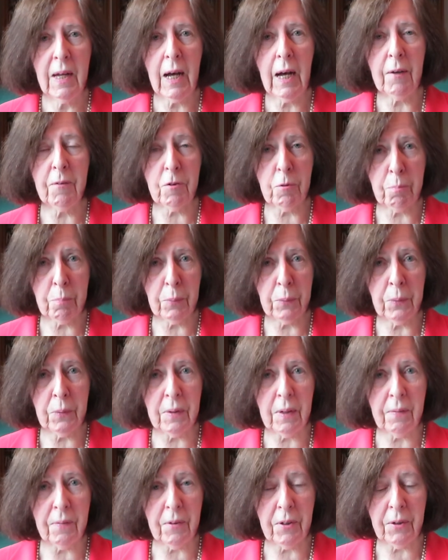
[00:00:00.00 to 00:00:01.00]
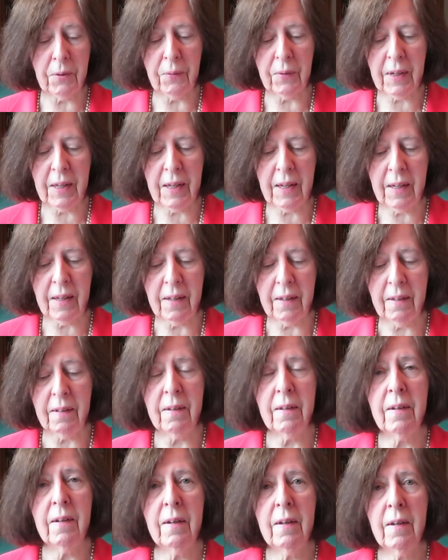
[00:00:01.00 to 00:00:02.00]
I was born in the UK,
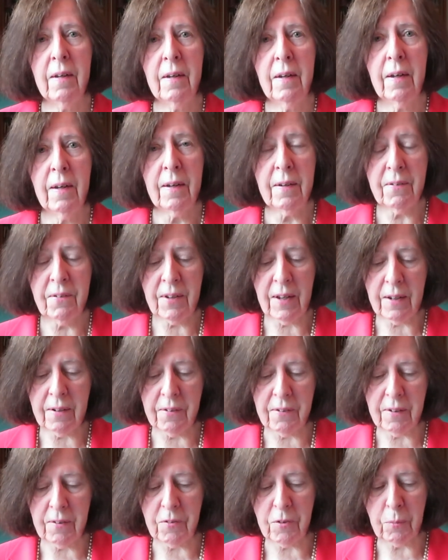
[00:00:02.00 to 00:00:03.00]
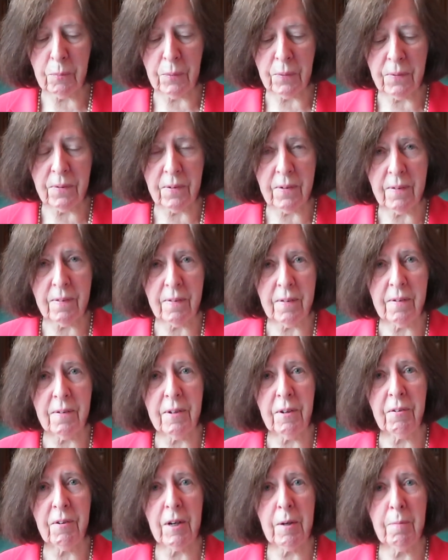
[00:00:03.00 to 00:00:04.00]
attended the Worcester
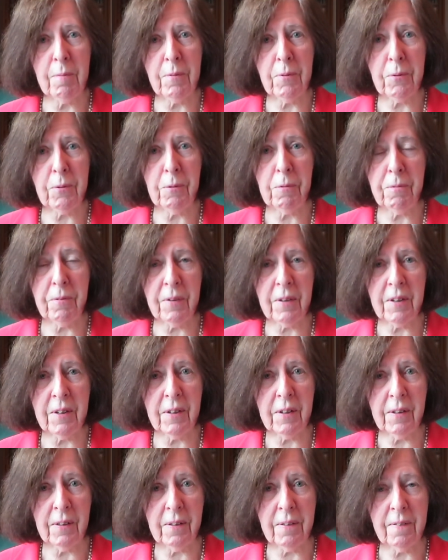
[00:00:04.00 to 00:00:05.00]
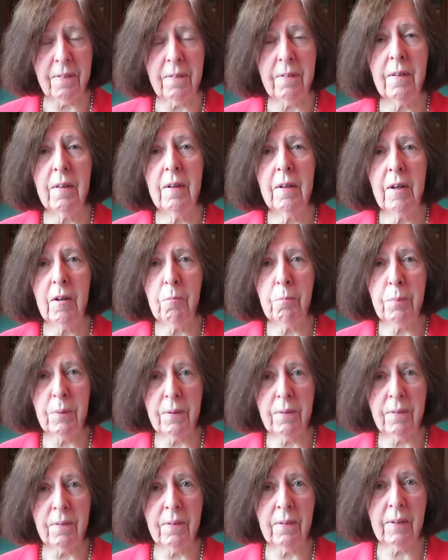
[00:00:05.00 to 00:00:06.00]
City Grammar School for Girls and
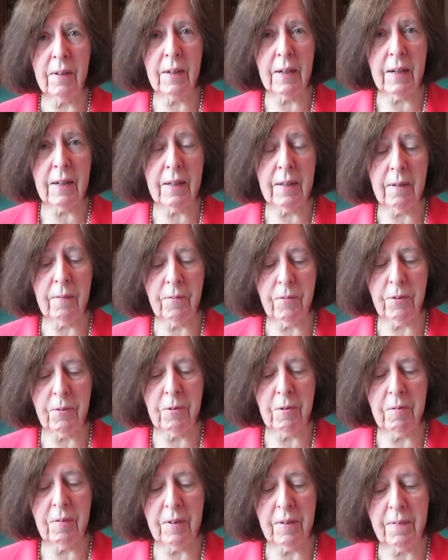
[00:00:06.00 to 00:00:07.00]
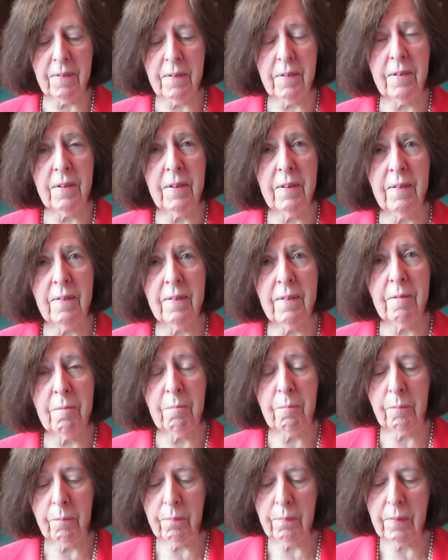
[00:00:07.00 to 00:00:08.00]
Bristol and Leeds universities.
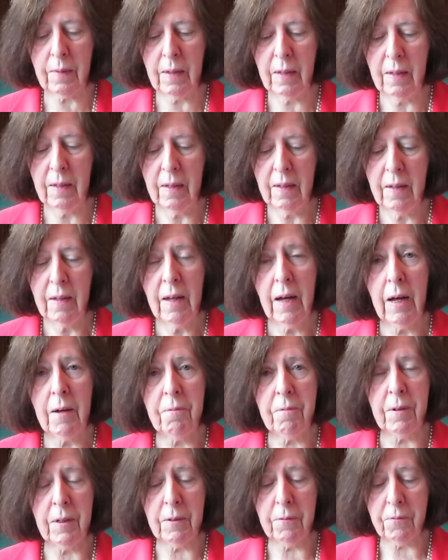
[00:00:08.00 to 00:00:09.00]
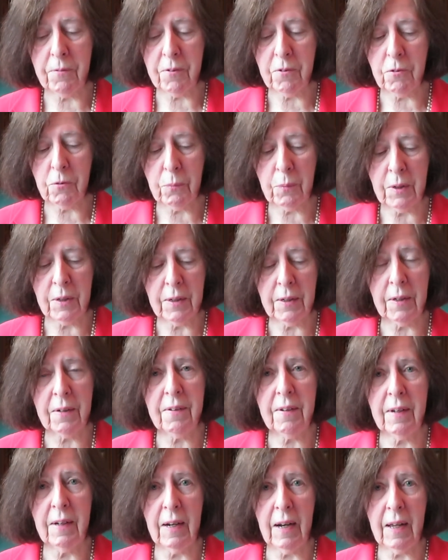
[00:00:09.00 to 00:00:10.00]
I've lived and
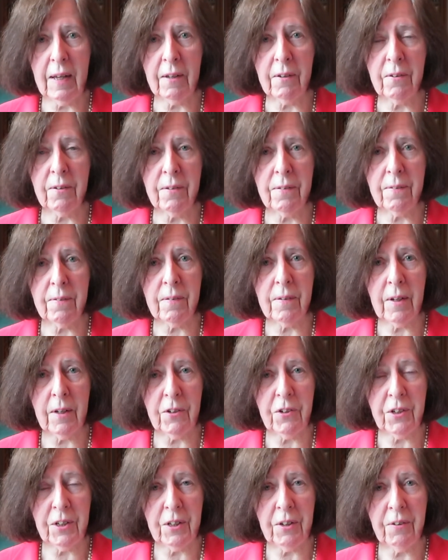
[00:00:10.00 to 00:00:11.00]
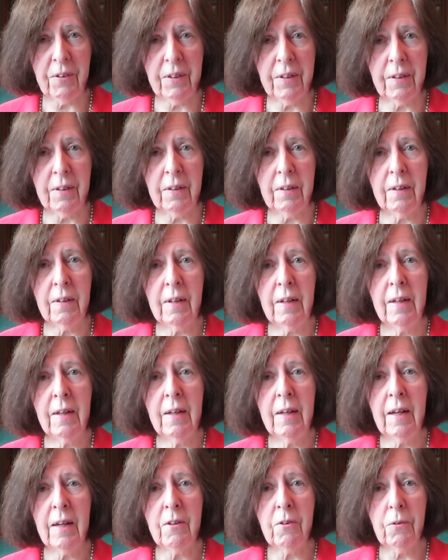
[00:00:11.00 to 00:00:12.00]
worked in Lagos, Nigeria
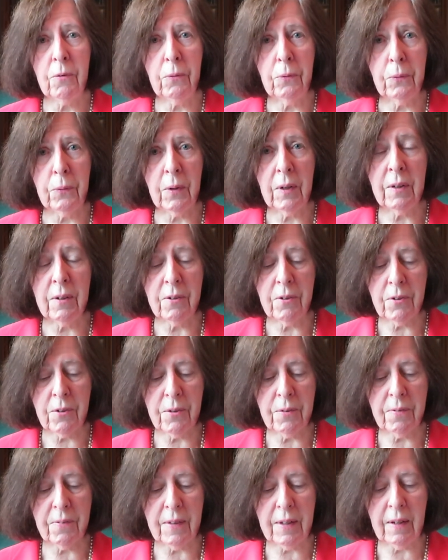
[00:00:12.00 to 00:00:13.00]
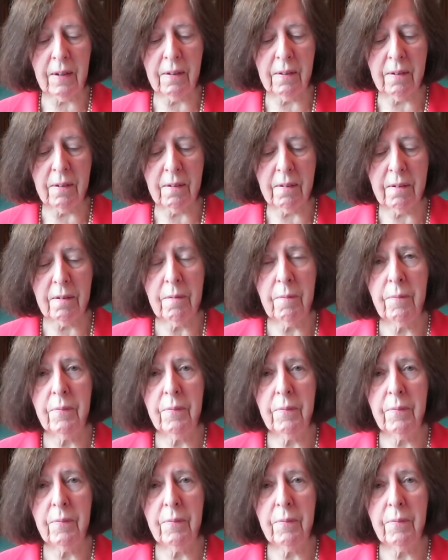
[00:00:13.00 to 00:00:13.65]
and Auckland, New Zealand,